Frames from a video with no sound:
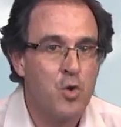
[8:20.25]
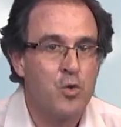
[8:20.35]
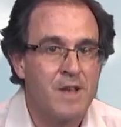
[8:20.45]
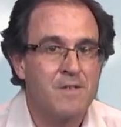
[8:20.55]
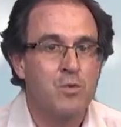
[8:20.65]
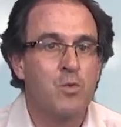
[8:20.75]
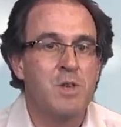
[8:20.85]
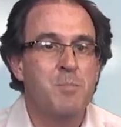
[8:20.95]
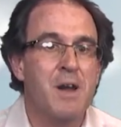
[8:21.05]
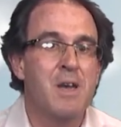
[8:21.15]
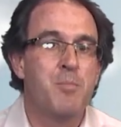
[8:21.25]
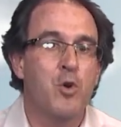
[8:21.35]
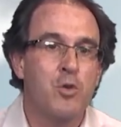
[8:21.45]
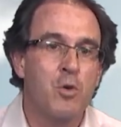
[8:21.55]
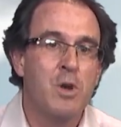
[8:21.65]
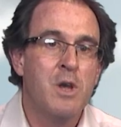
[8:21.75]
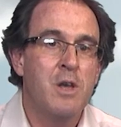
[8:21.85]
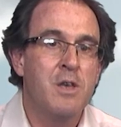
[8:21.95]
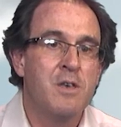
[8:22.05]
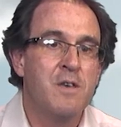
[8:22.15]
And for methane, we
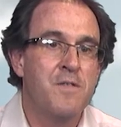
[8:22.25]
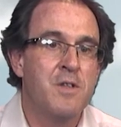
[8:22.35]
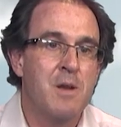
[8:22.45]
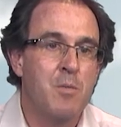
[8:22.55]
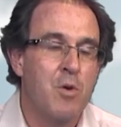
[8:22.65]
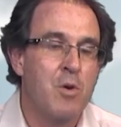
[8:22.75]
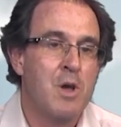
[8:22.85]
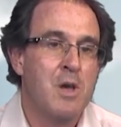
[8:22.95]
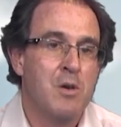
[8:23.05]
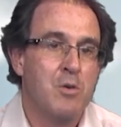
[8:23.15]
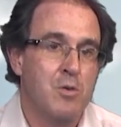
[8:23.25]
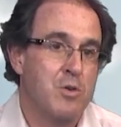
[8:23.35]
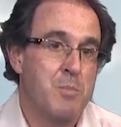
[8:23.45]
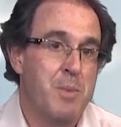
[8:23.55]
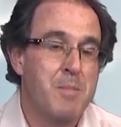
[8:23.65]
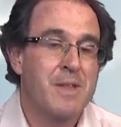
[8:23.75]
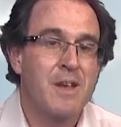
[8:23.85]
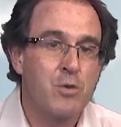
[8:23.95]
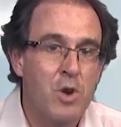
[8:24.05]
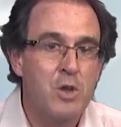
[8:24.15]
do have solutions available